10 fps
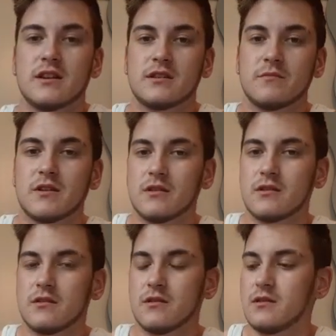It hasn't been
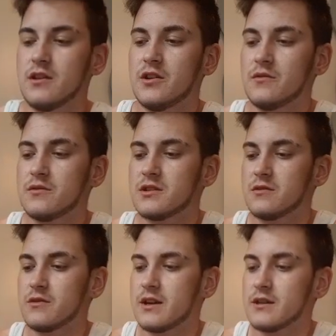used,
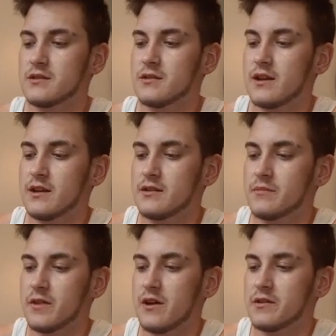so it hasn't had
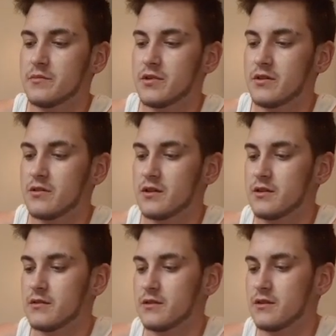the powder put on it.